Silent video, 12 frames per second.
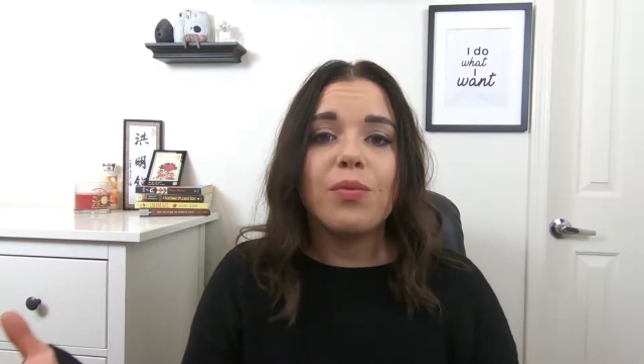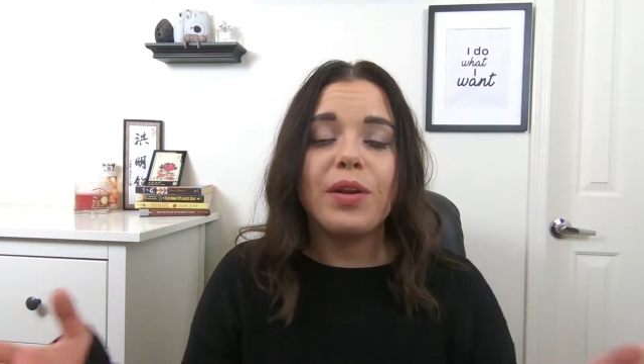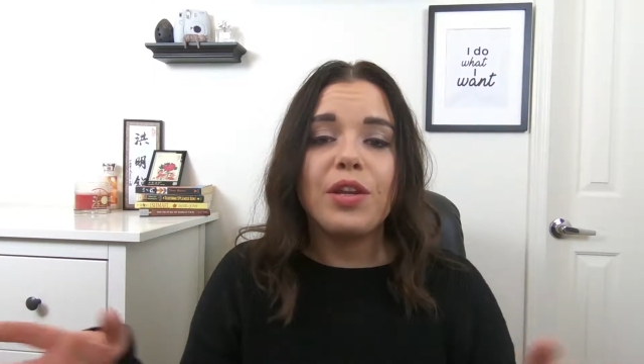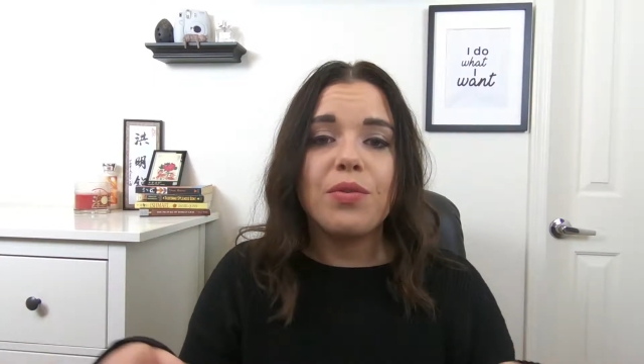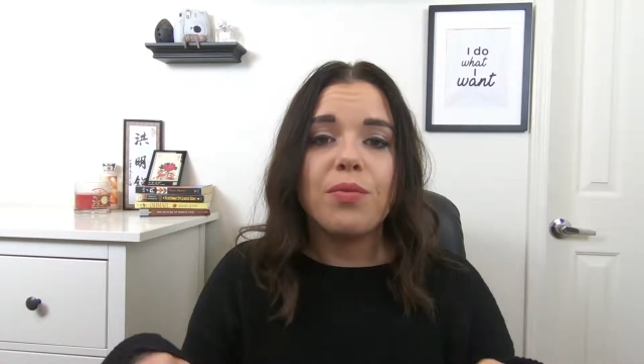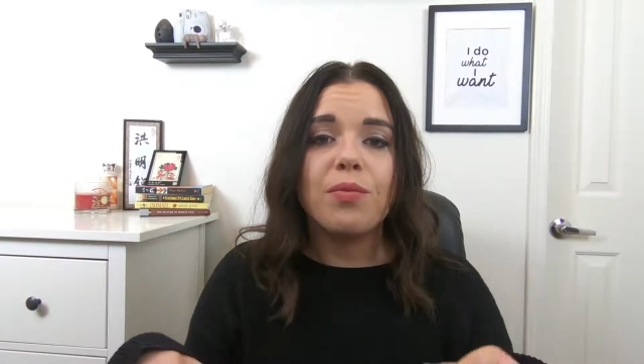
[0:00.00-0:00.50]

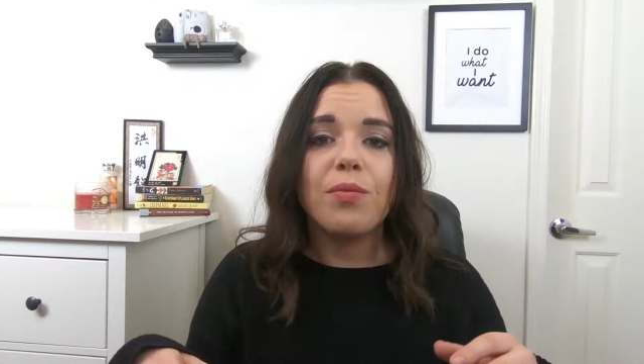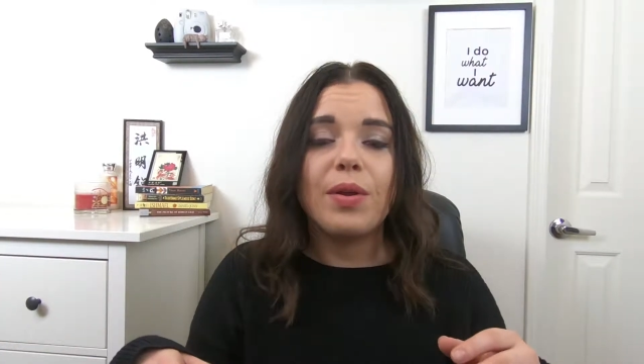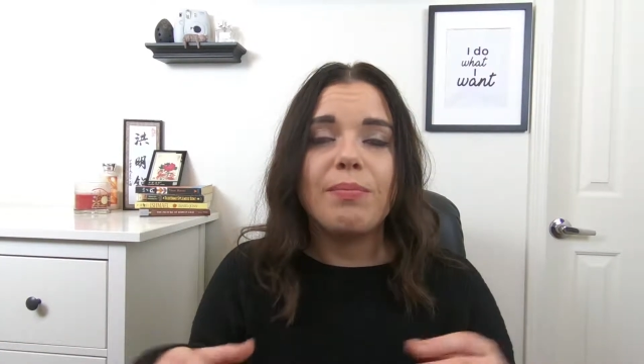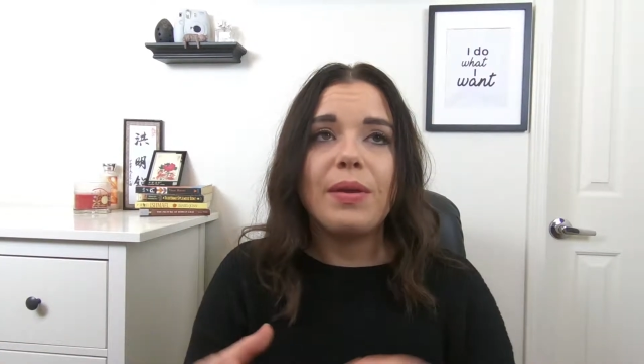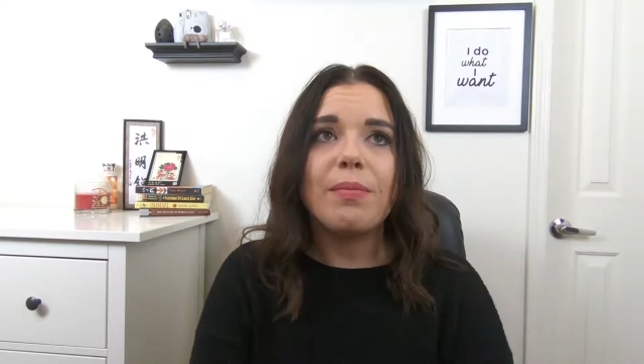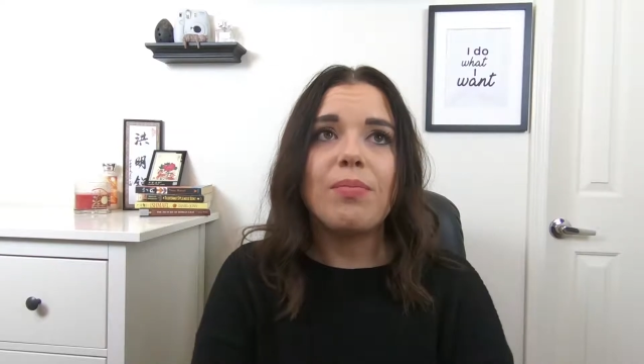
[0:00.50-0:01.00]

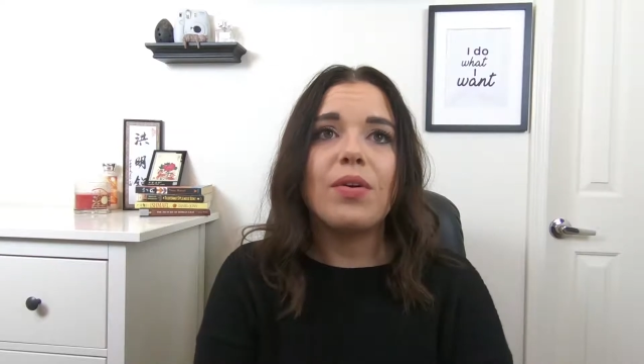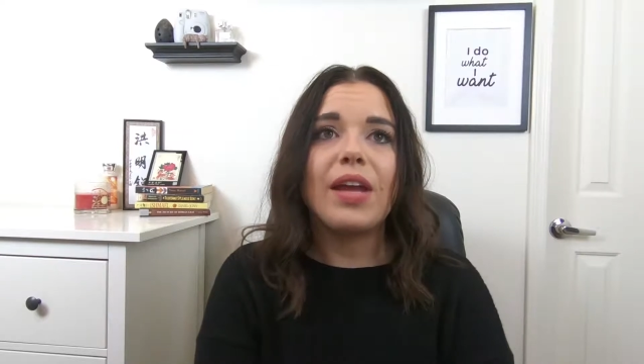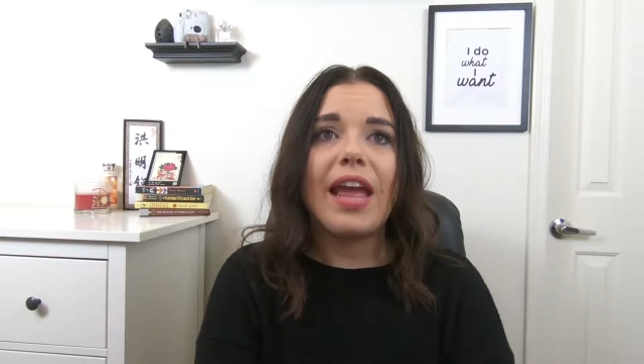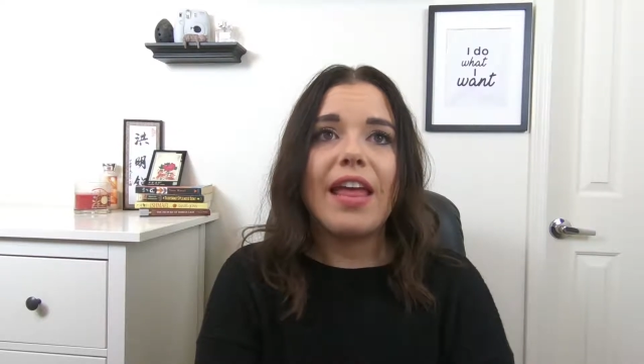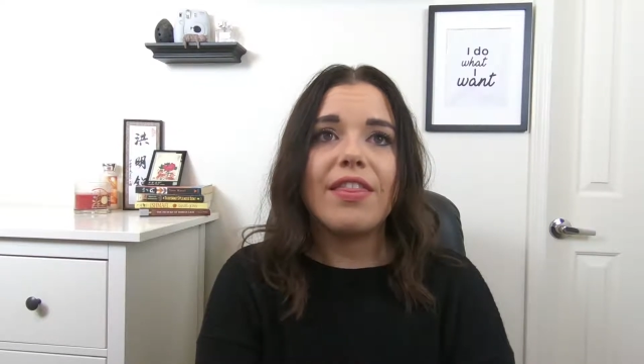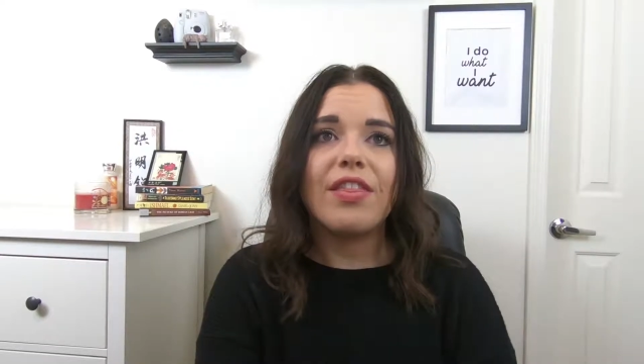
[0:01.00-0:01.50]
when people
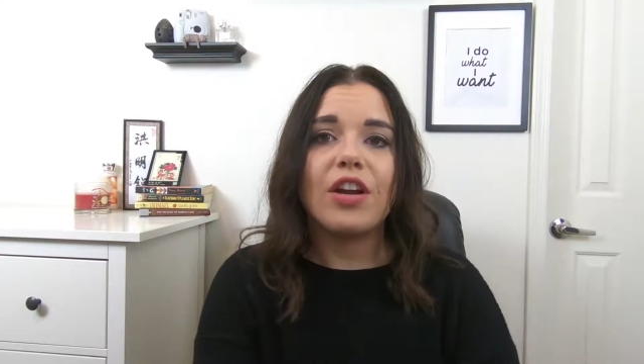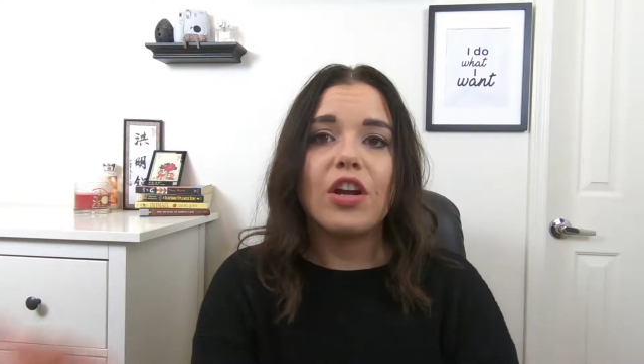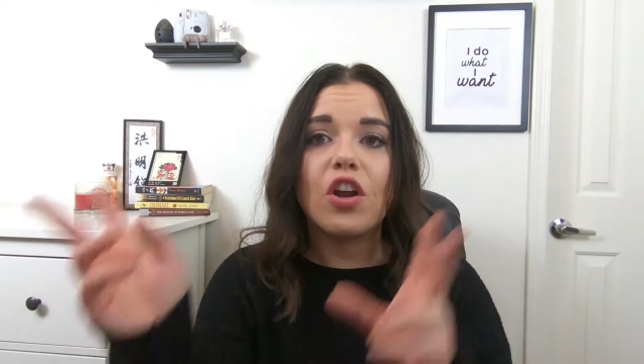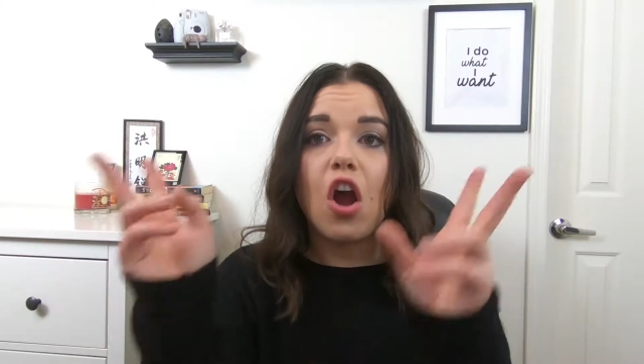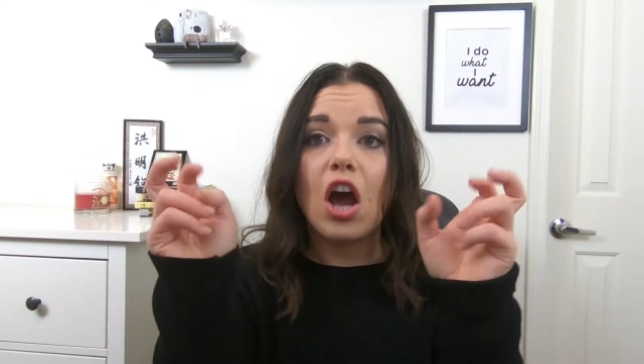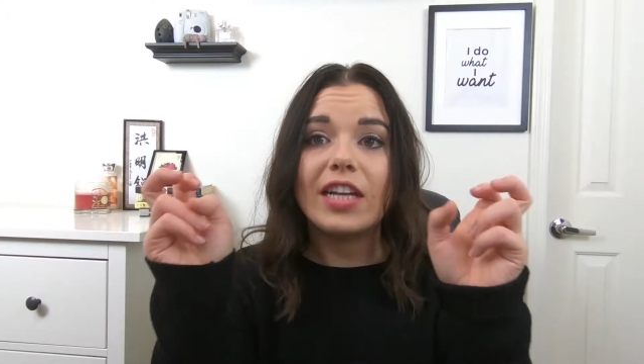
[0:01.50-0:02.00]
get their
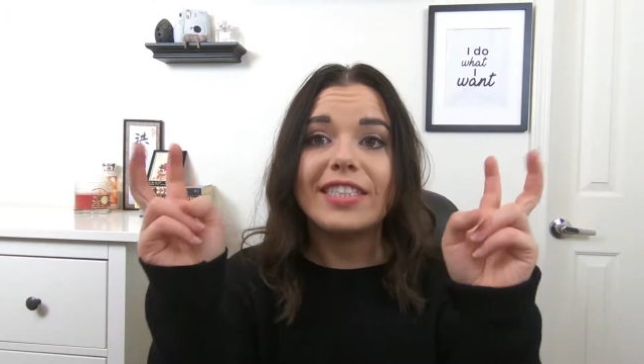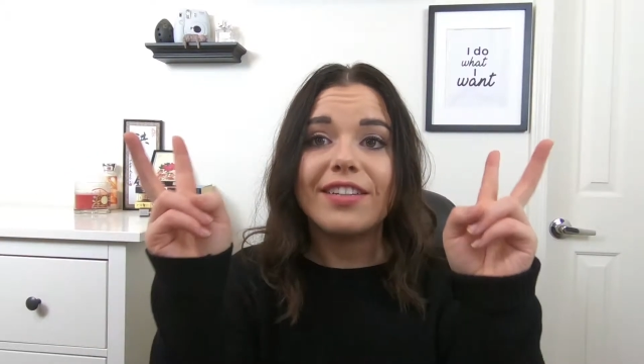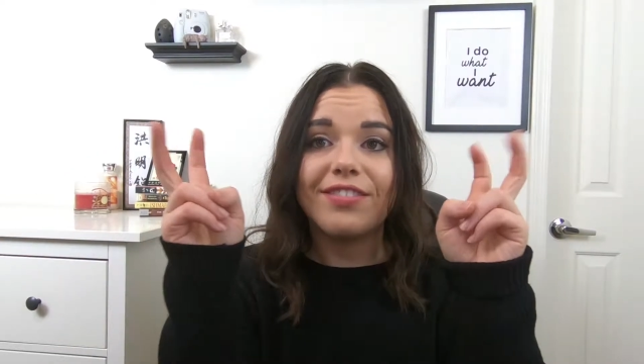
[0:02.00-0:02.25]
cost